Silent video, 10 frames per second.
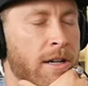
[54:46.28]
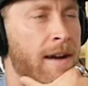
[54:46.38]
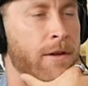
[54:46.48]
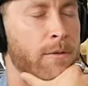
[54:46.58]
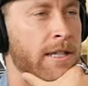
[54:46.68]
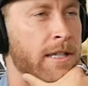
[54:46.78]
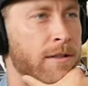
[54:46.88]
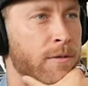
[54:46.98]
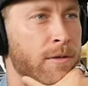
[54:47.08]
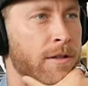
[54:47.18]
every
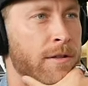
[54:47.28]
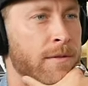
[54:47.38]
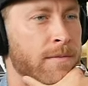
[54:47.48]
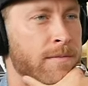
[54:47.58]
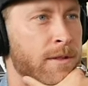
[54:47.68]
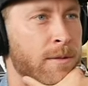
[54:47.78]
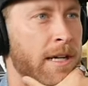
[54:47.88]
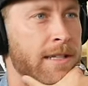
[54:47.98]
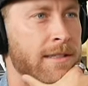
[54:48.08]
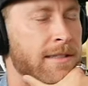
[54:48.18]
weekend you're with your your
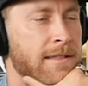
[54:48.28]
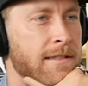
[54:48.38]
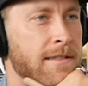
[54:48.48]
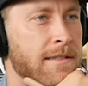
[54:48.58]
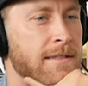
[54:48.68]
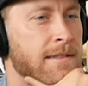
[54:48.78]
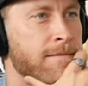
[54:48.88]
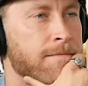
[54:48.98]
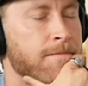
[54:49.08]
buddies, and it's not